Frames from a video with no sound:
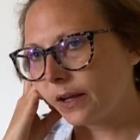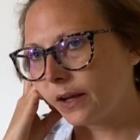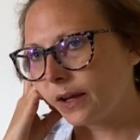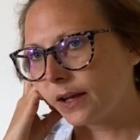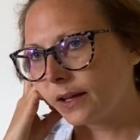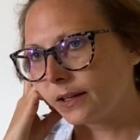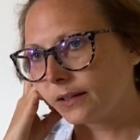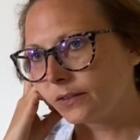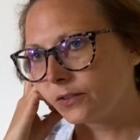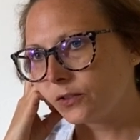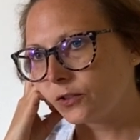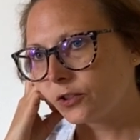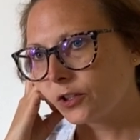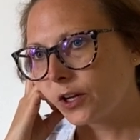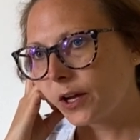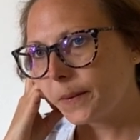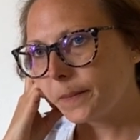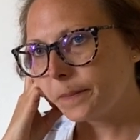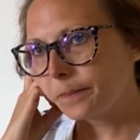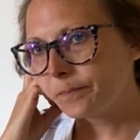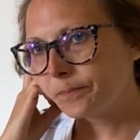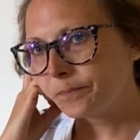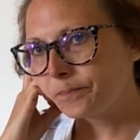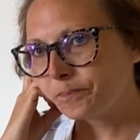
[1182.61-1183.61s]
and
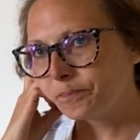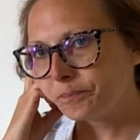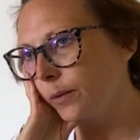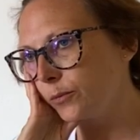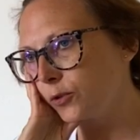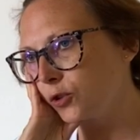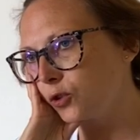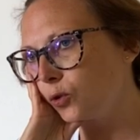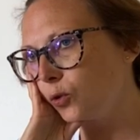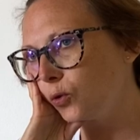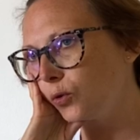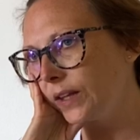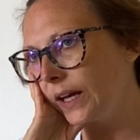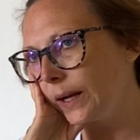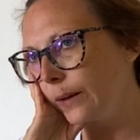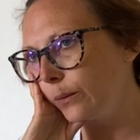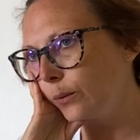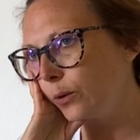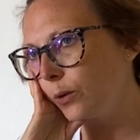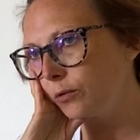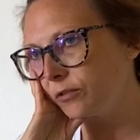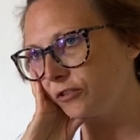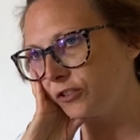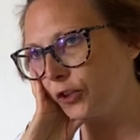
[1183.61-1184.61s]
um, I'm sure there
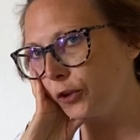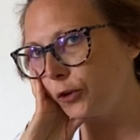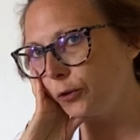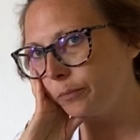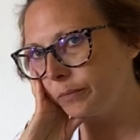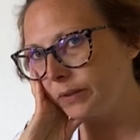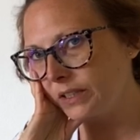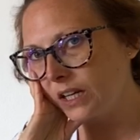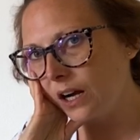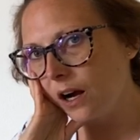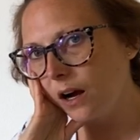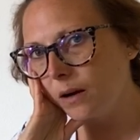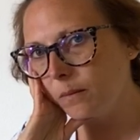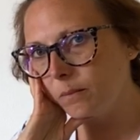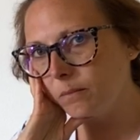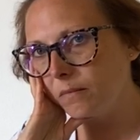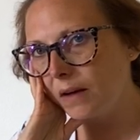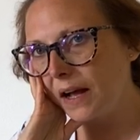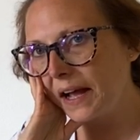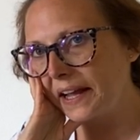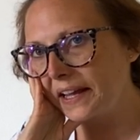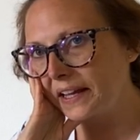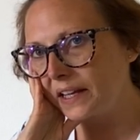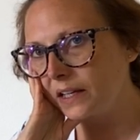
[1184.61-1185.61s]
will soon
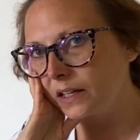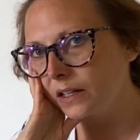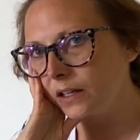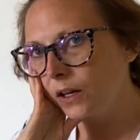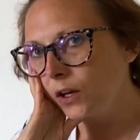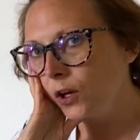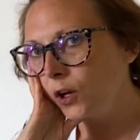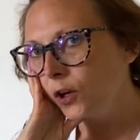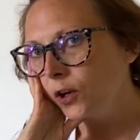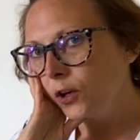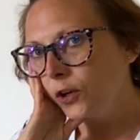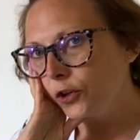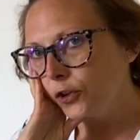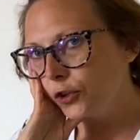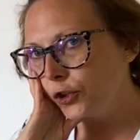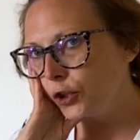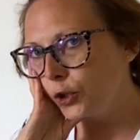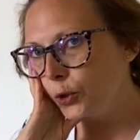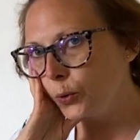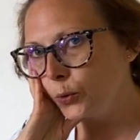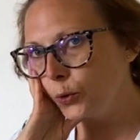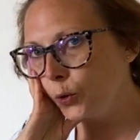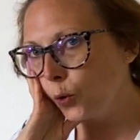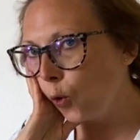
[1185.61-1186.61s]
become a
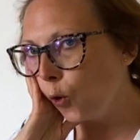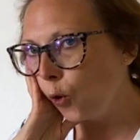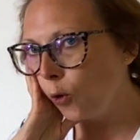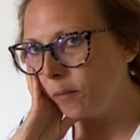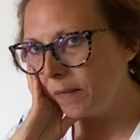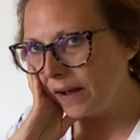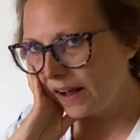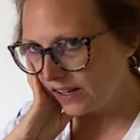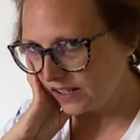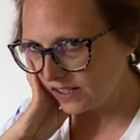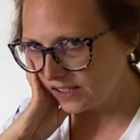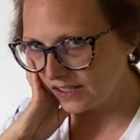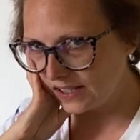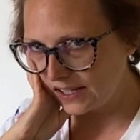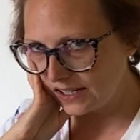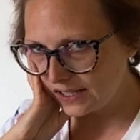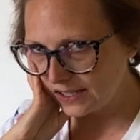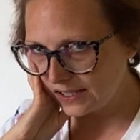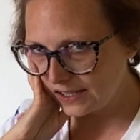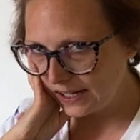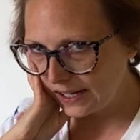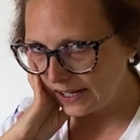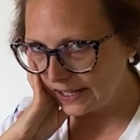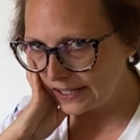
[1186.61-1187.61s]
new norm, as they
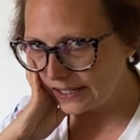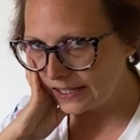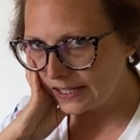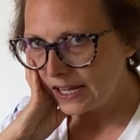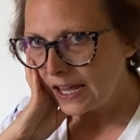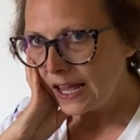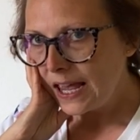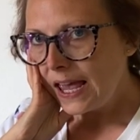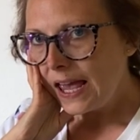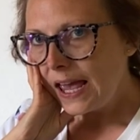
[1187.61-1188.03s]
say